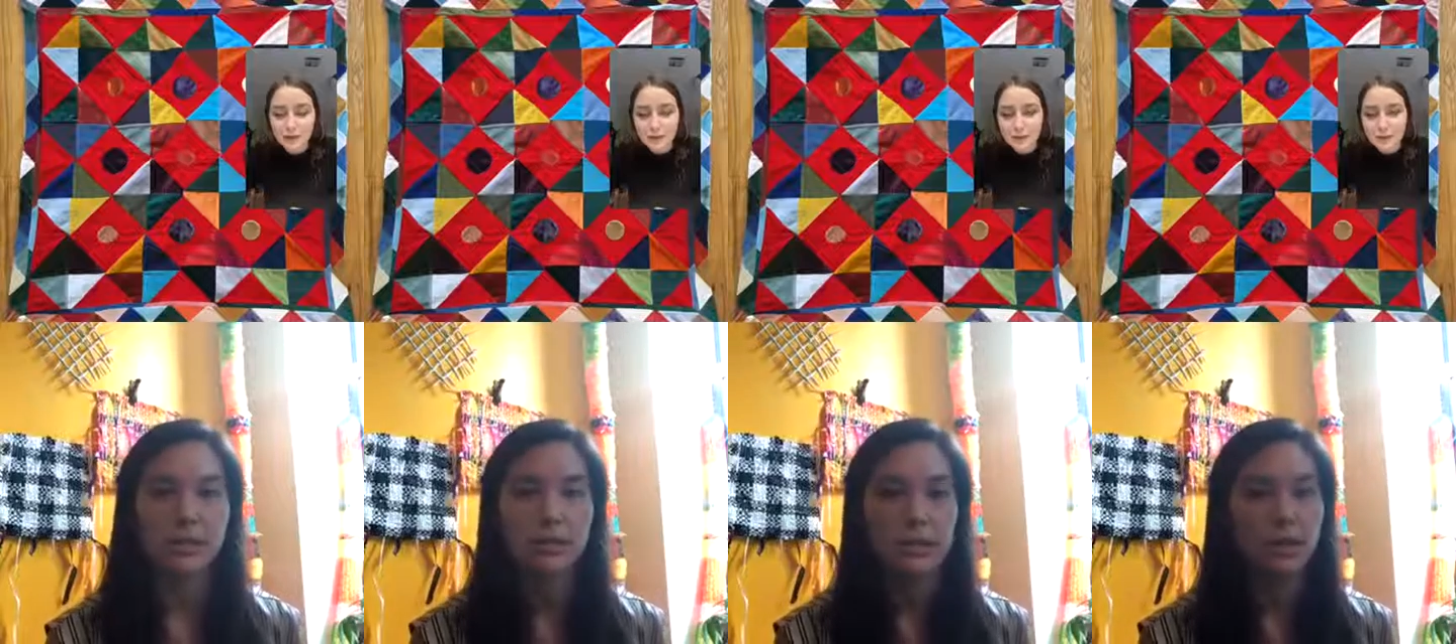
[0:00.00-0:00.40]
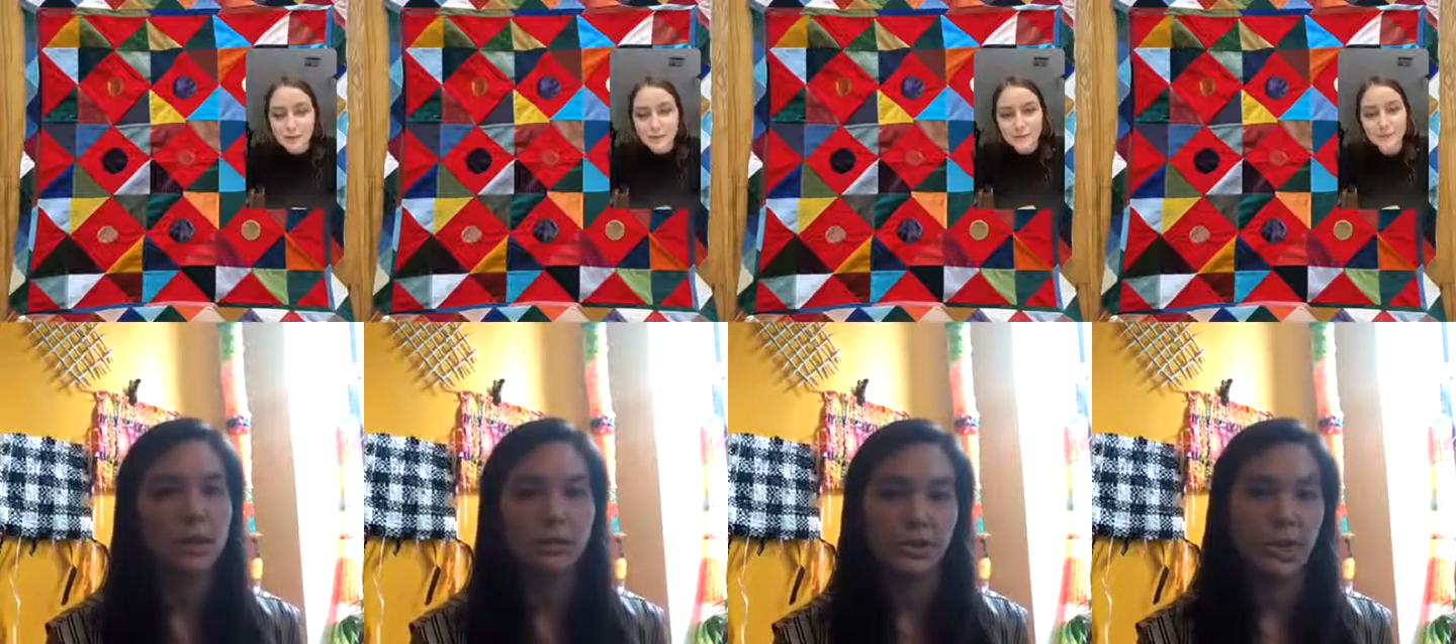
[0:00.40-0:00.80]

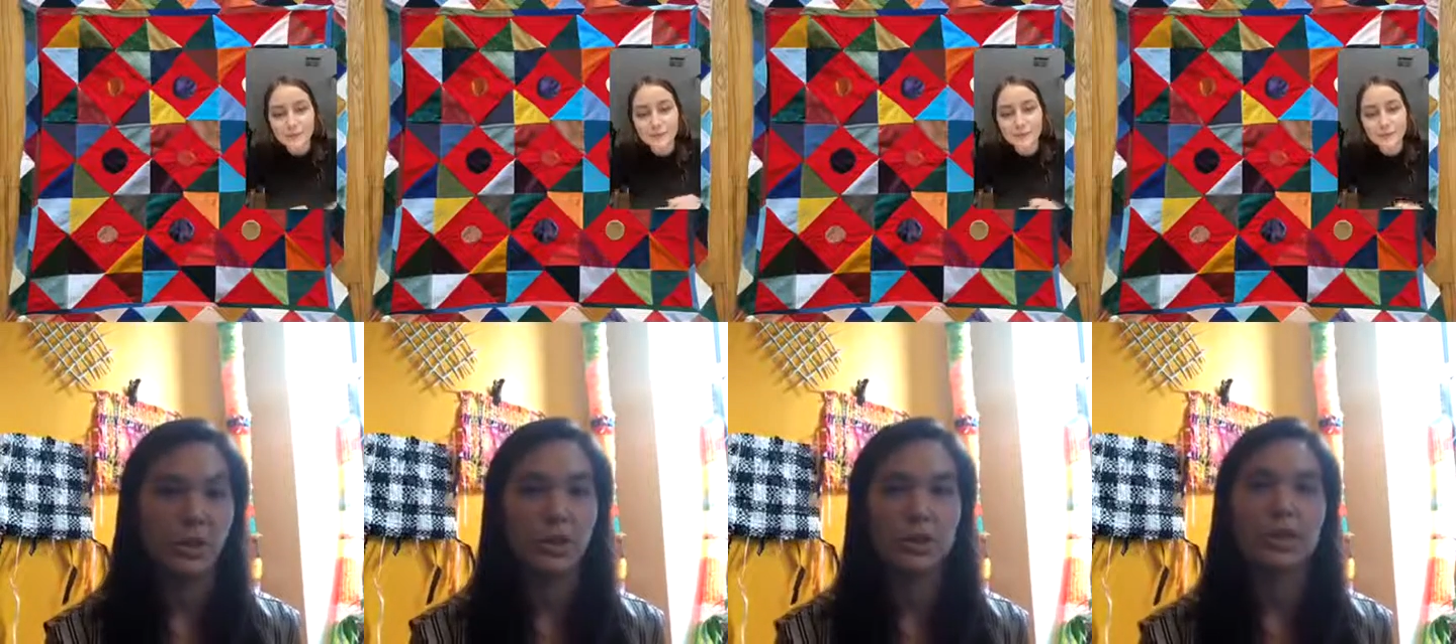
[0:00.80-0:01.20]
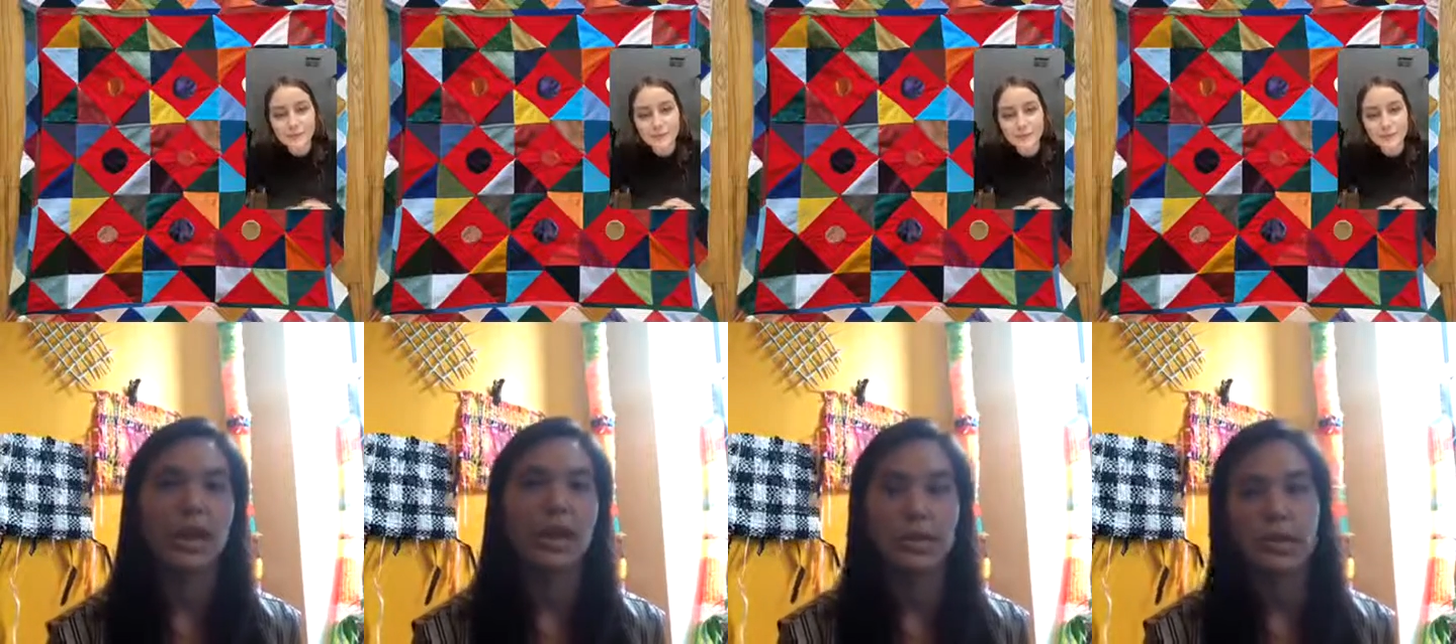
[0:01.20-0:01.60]
just like look
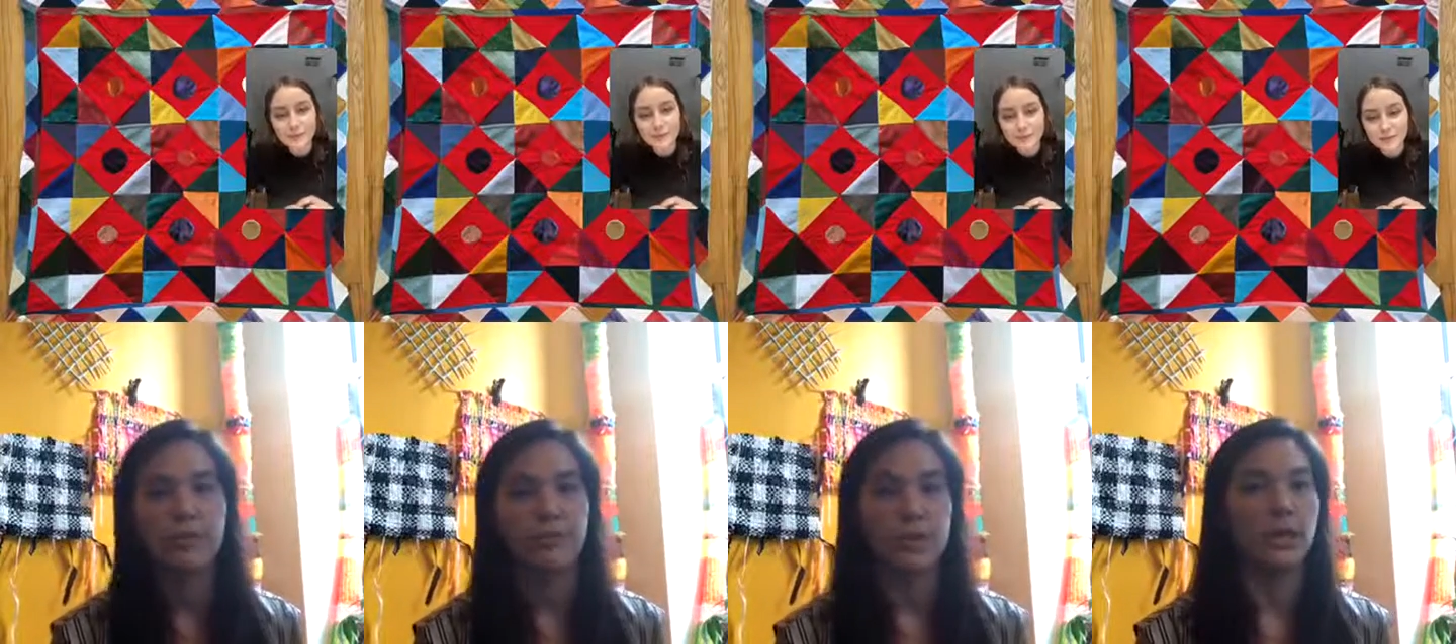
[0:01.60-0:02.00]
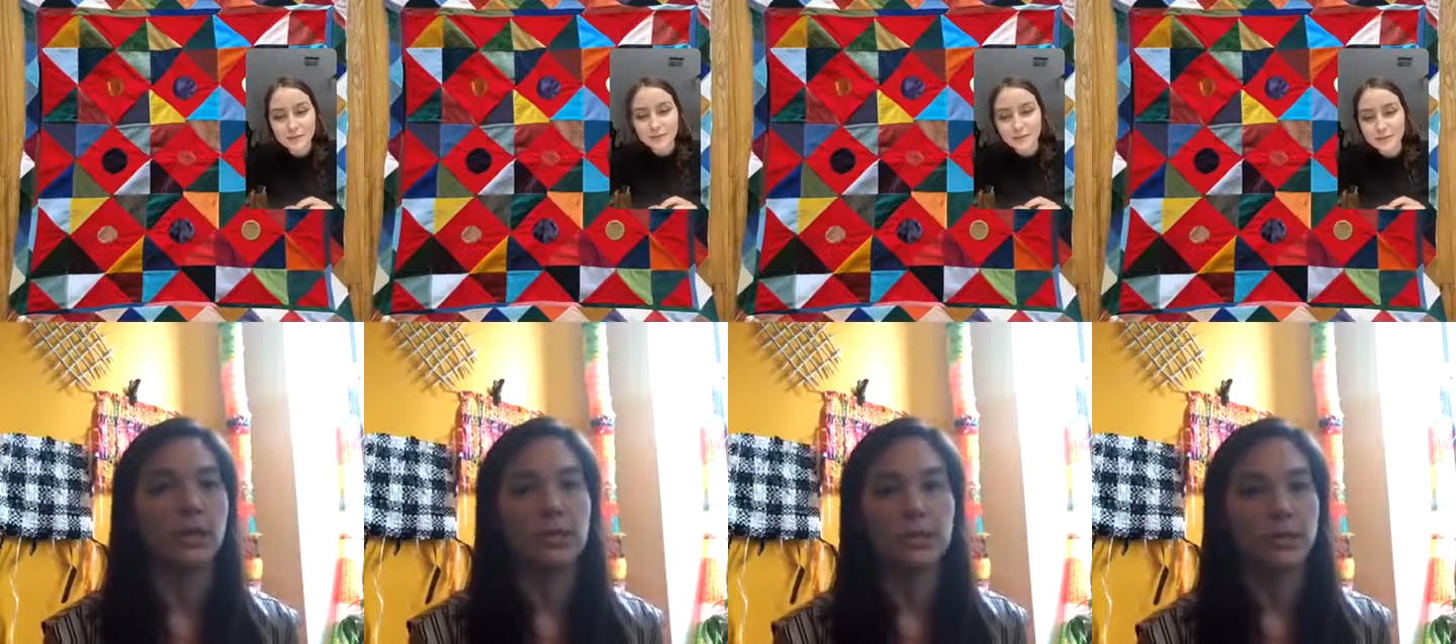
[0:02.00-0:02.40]
at it for
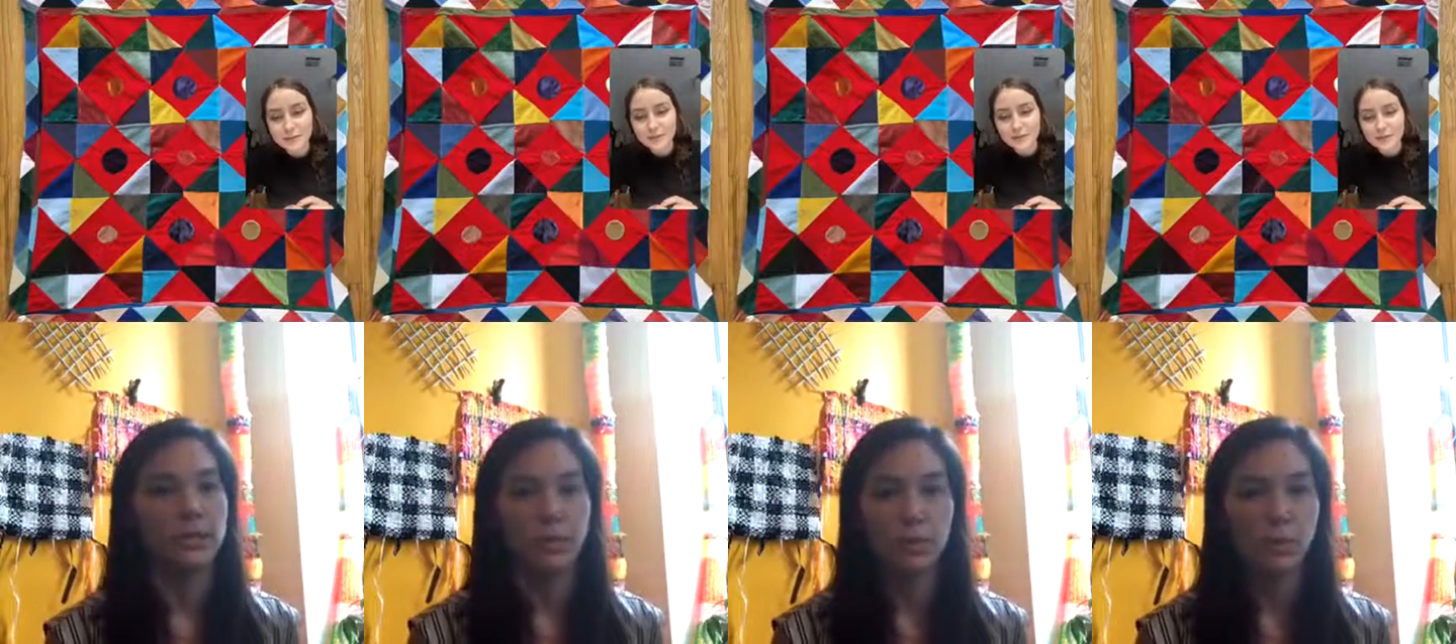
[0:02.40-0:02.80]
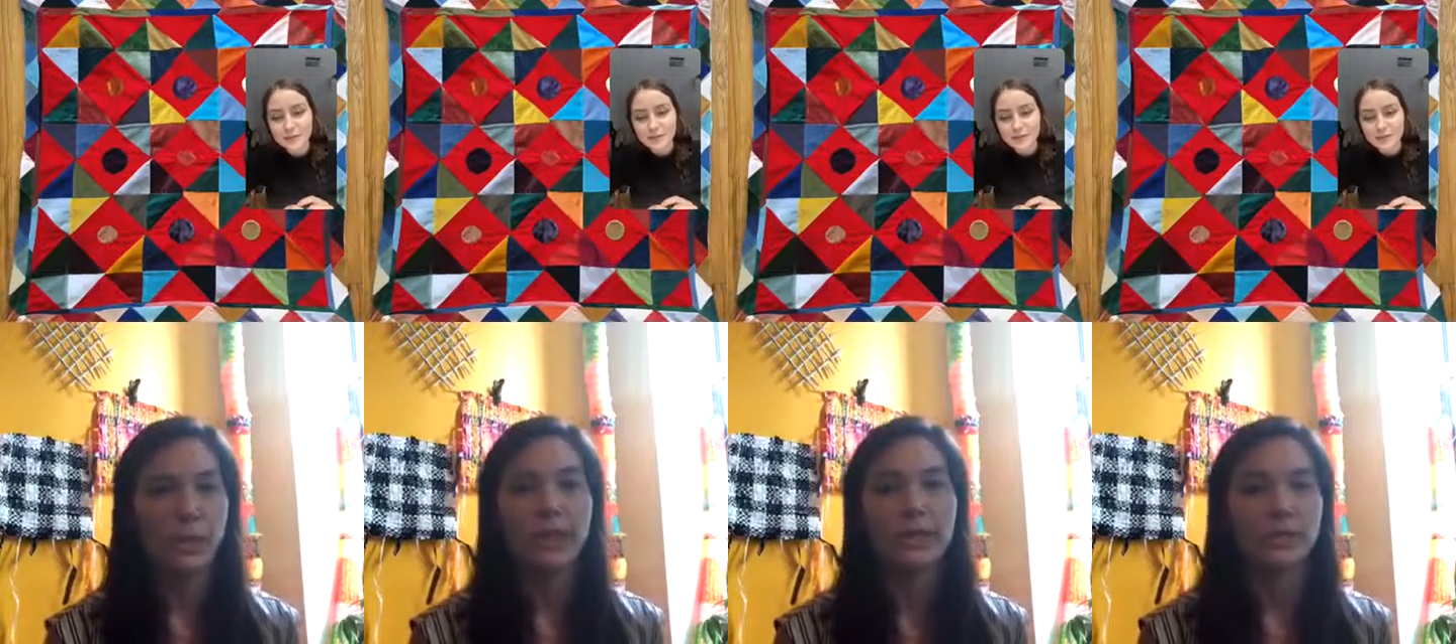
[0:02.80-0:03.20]
like
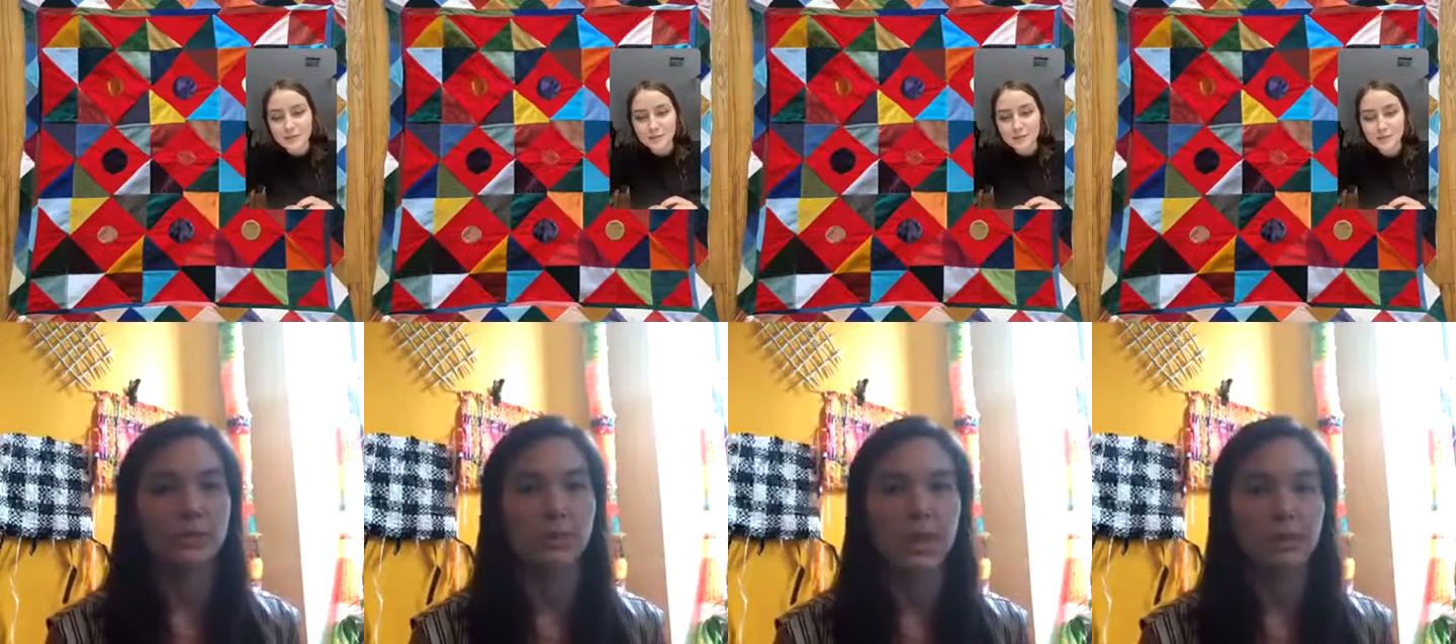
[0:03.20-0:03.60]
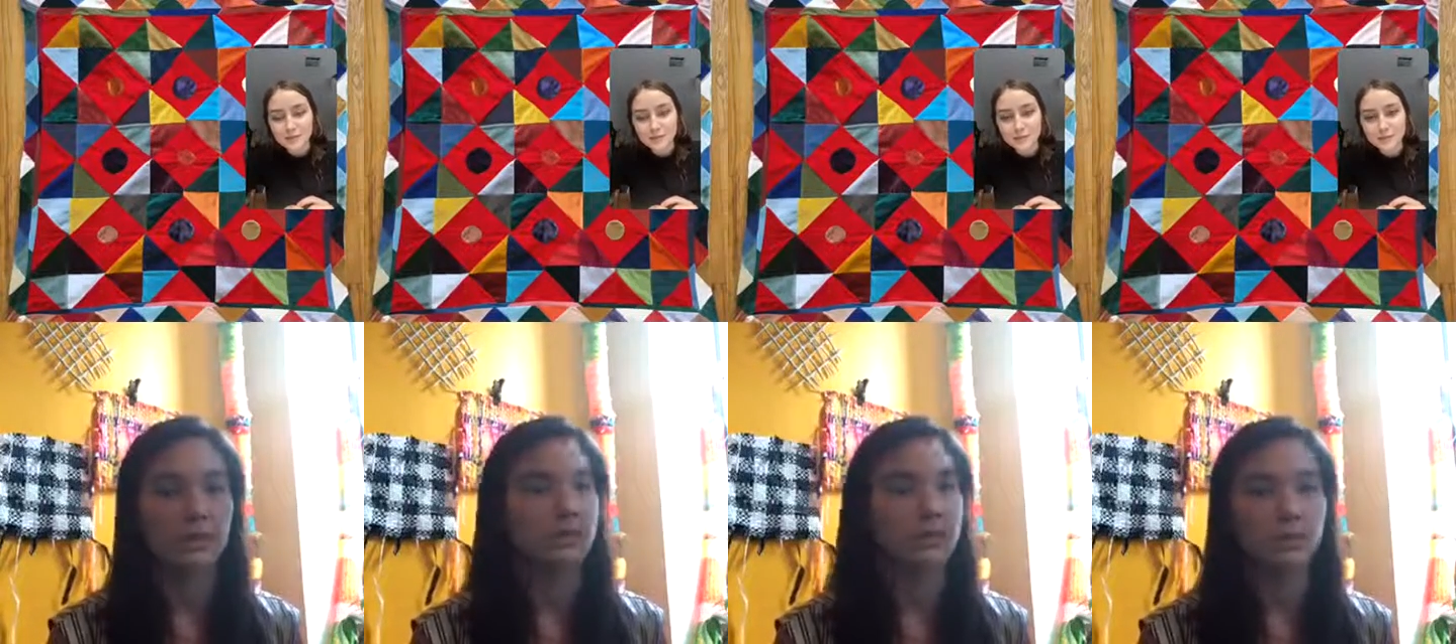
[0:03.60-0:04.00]
weeks or
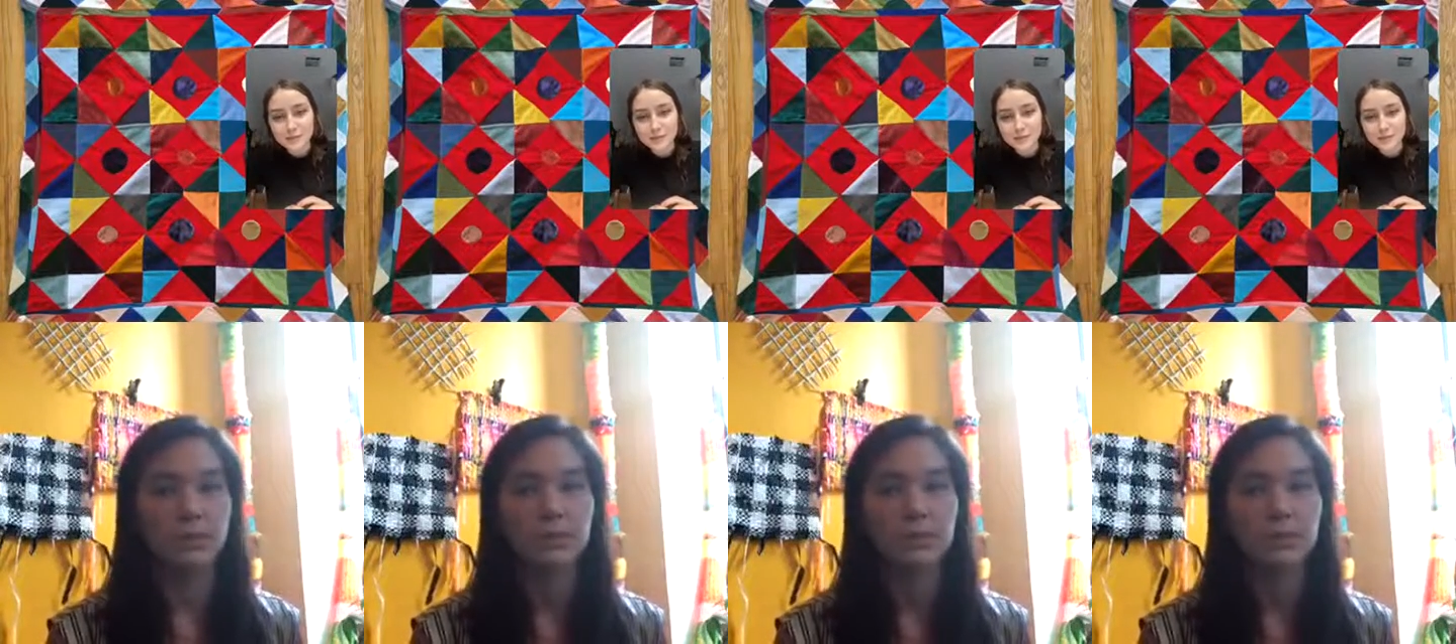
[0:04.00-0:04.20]
months or,